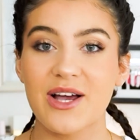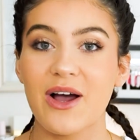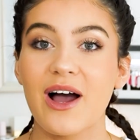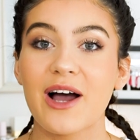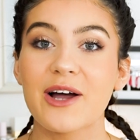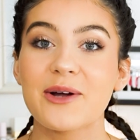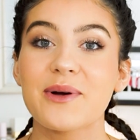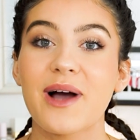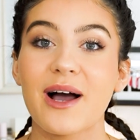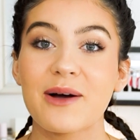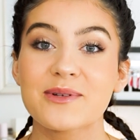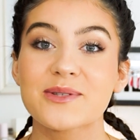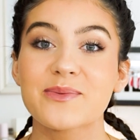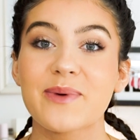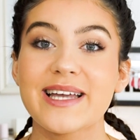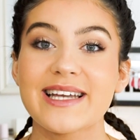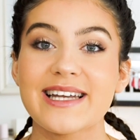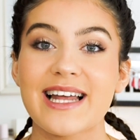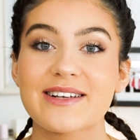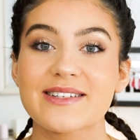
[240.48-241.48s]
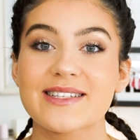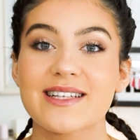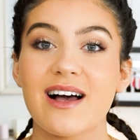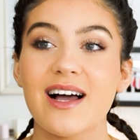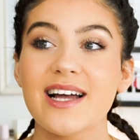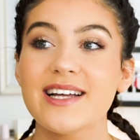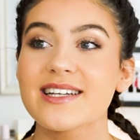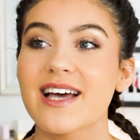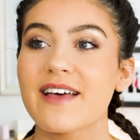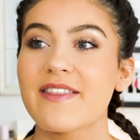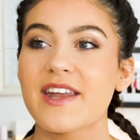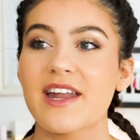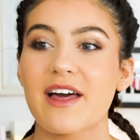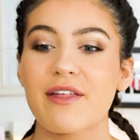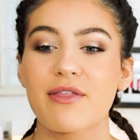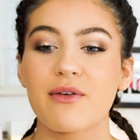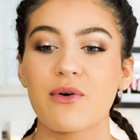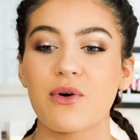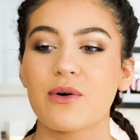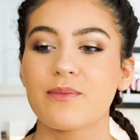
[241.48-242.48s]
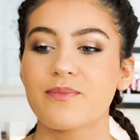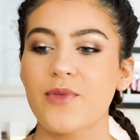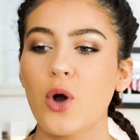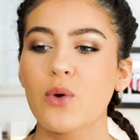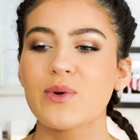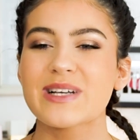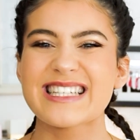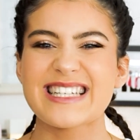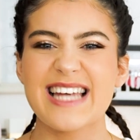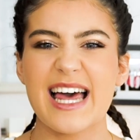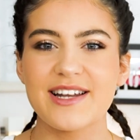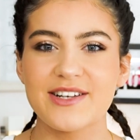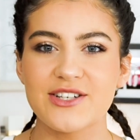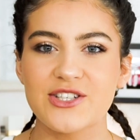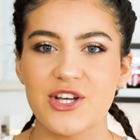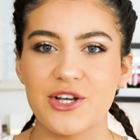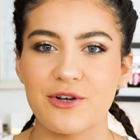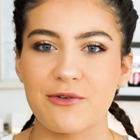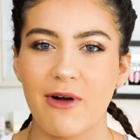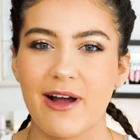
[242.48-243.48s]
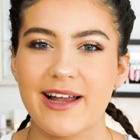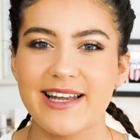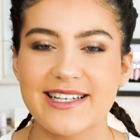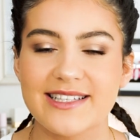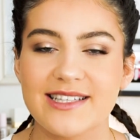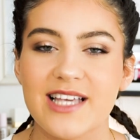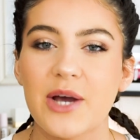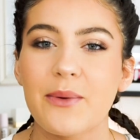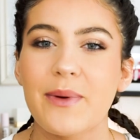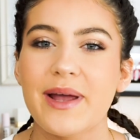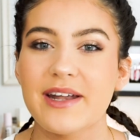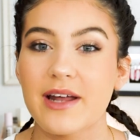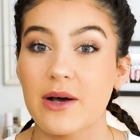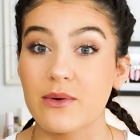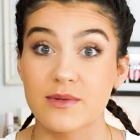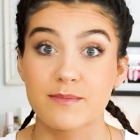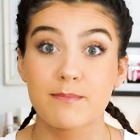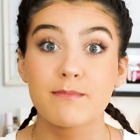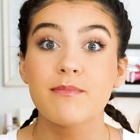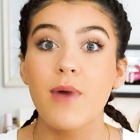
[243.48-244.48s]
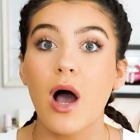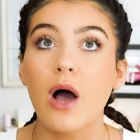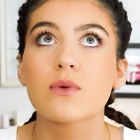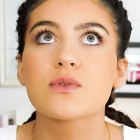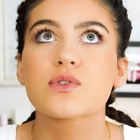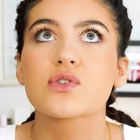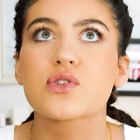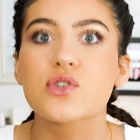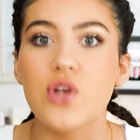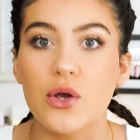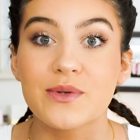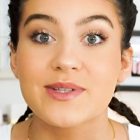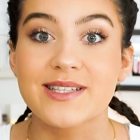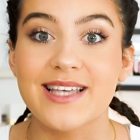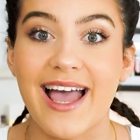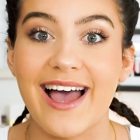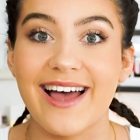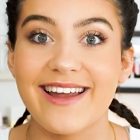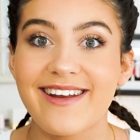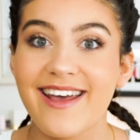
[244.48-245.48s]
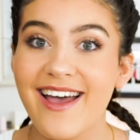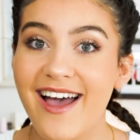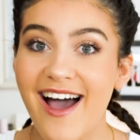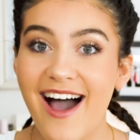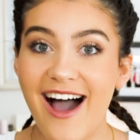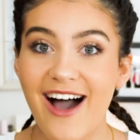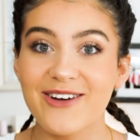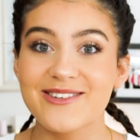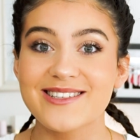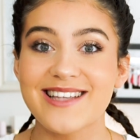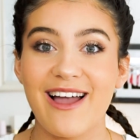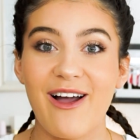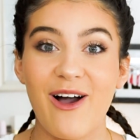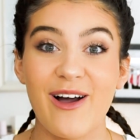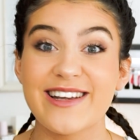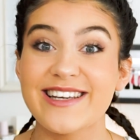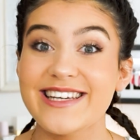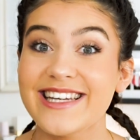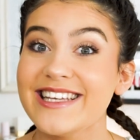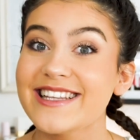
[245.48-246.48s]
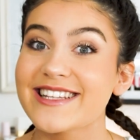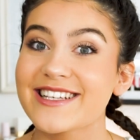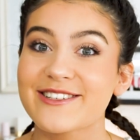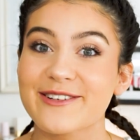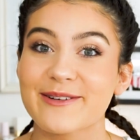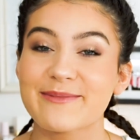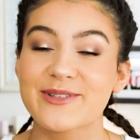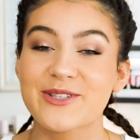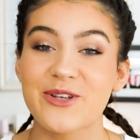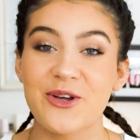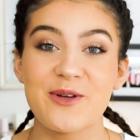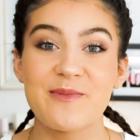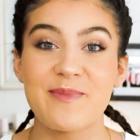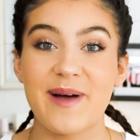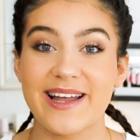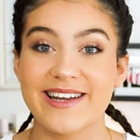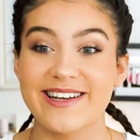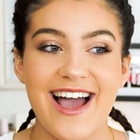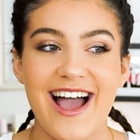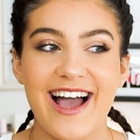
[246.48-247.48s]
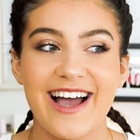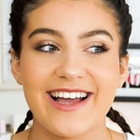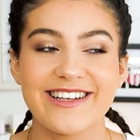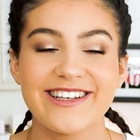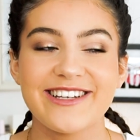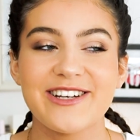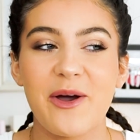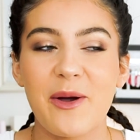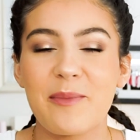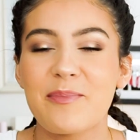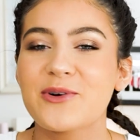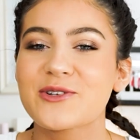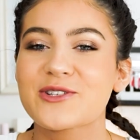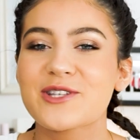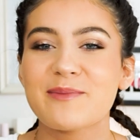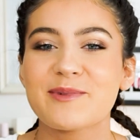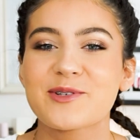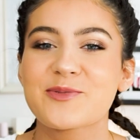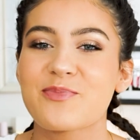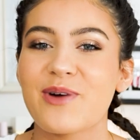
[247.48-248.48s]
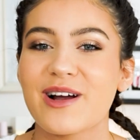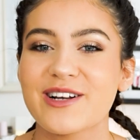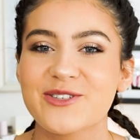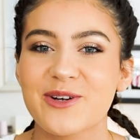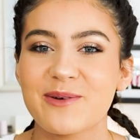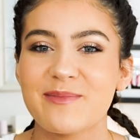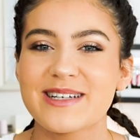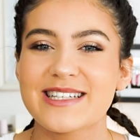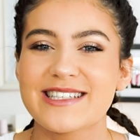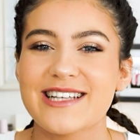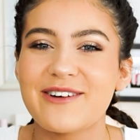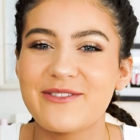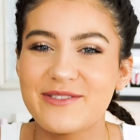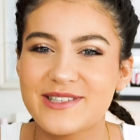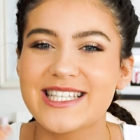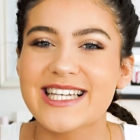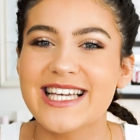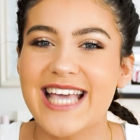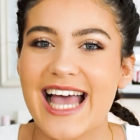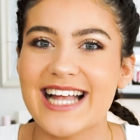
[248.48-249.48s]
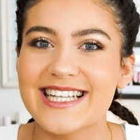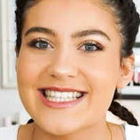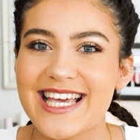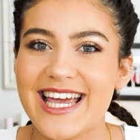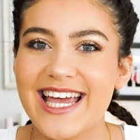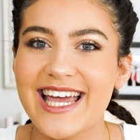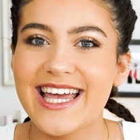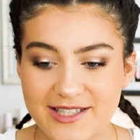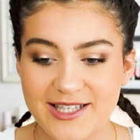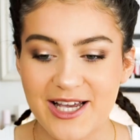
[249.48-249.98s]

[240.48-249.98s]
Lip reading: I was waiting outside and then I thought, oh, it's 10 to, right, let's go in. I was so scared. I was like, I need this job so bad. You know, I put so much pressure on myself to get it.